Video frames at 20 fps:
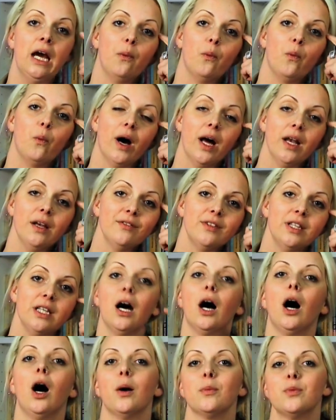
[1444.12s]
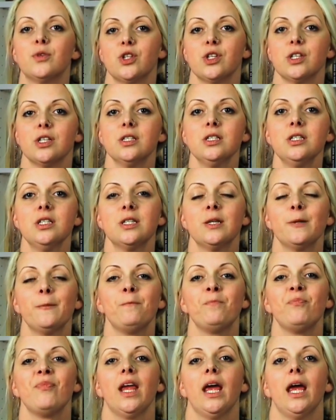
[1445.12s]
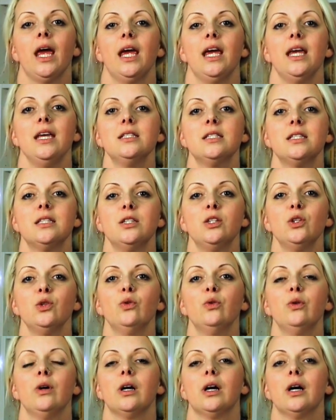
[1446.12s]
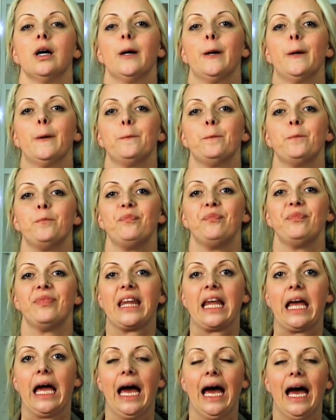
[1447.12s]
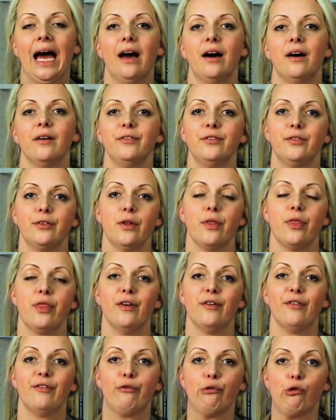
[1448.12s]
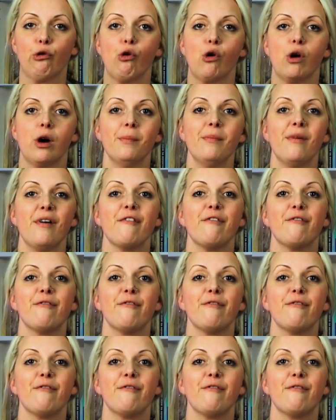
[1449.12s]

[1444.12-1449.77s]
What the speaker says: One of the options is to have the form